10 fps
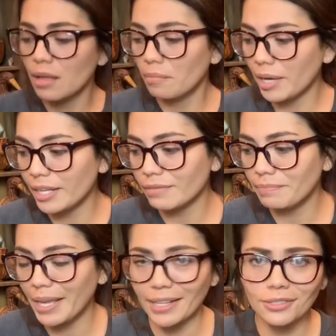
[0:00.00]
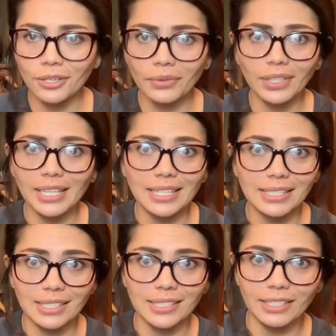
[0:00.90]
But pants are really
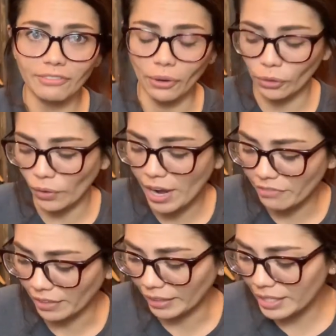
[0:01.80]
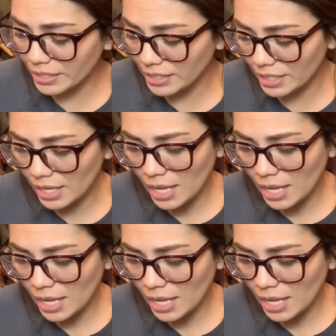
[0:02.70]
easy to photograph and list.